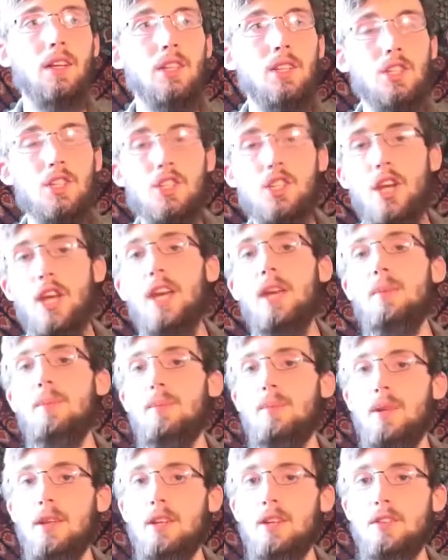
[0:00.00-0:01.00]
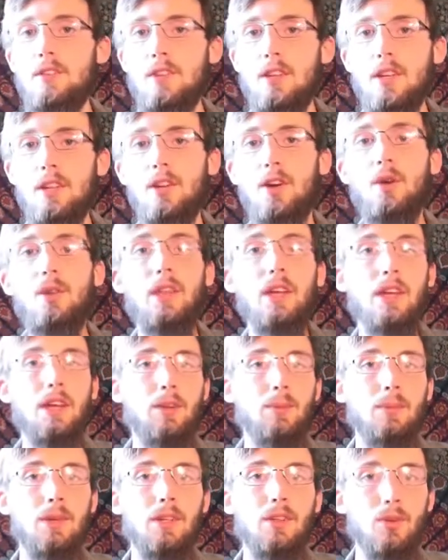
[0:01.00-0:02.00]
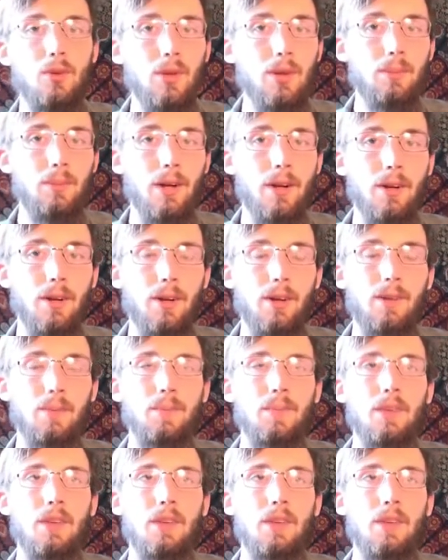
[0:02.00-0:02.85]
shame because they know they could be doing better.